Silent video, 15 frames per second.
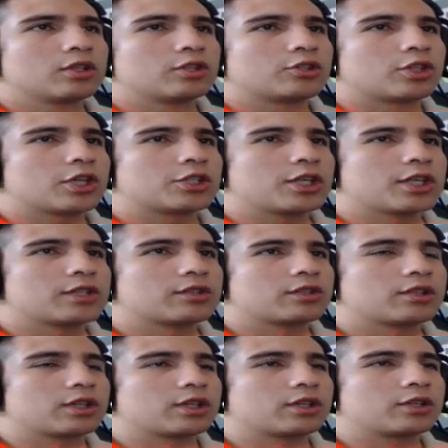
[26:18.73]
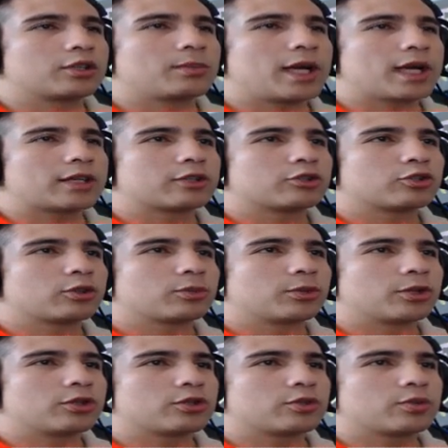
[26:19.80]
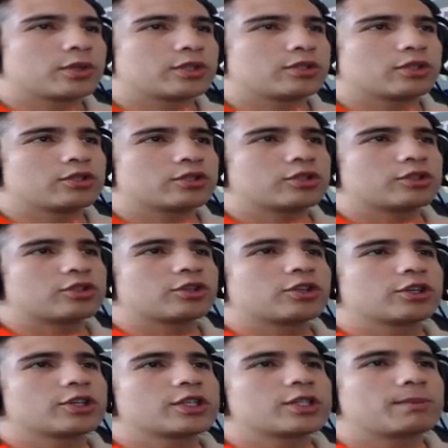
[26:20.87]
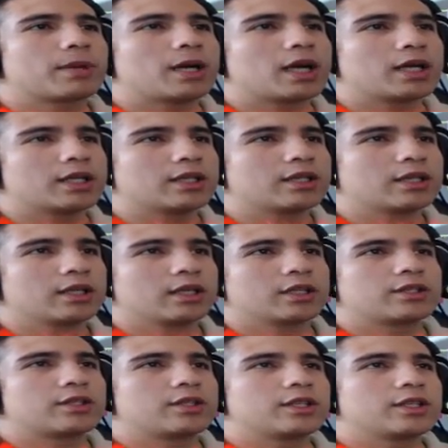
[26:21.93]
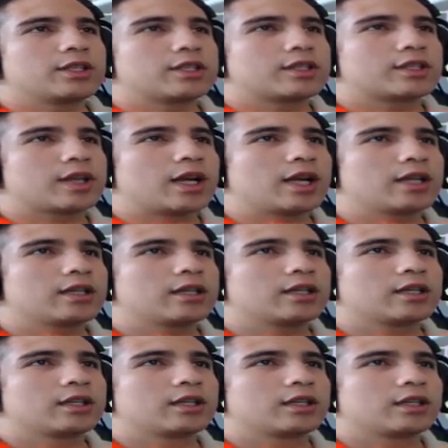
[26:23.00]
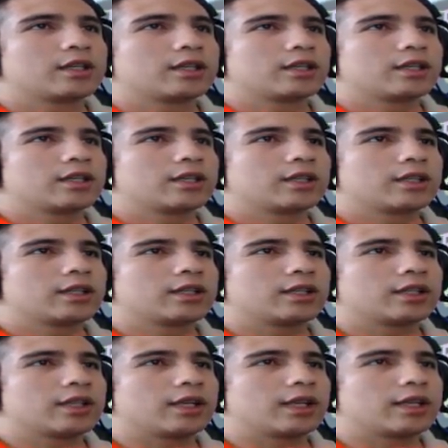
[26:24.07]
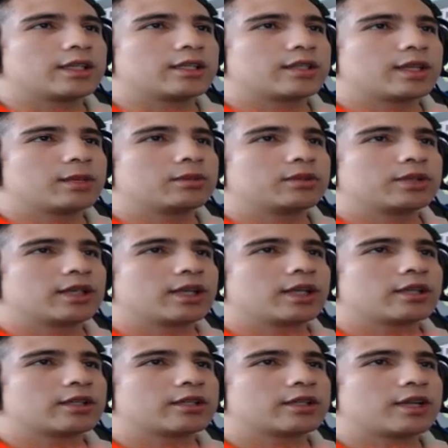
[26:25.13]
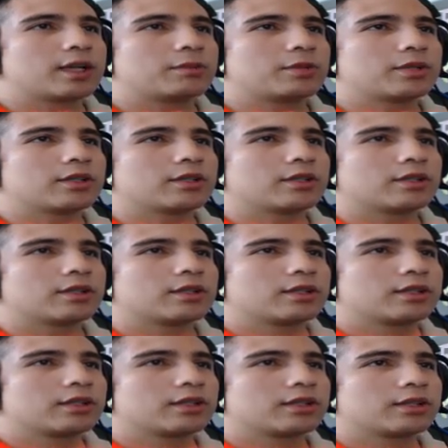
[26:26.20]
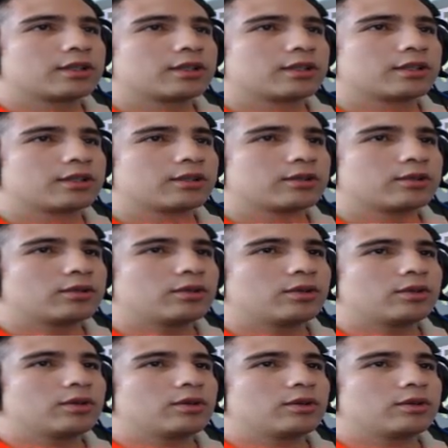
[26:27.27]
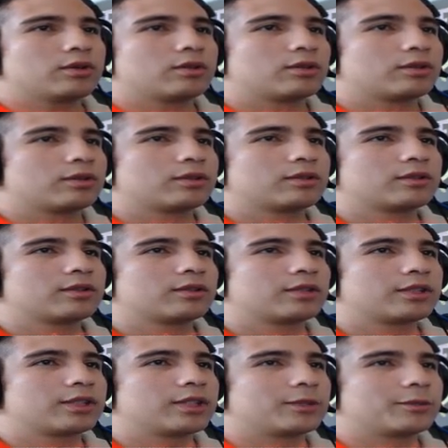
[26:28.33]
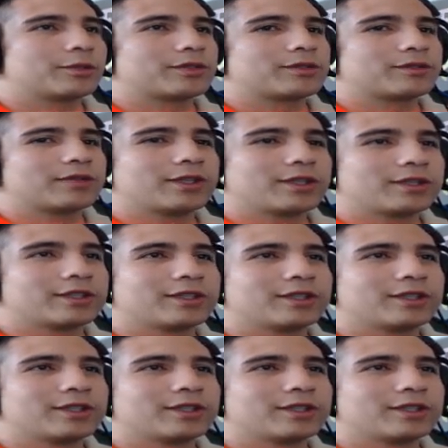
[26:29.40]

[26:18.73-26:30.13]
Josh has a good back control, but Josue starts to turn his body to the inside, and he's able to get on top here. Oh, he almost fell,